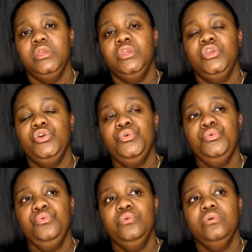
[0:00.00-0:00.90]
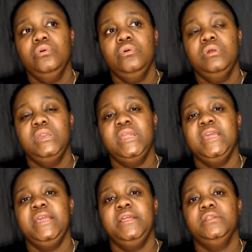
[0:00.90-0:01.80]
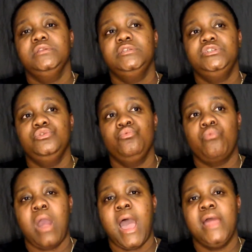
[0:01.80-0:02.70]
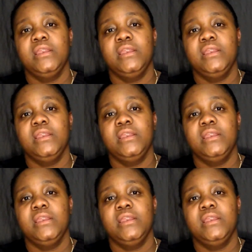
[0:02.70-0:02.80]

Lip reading: you need to rot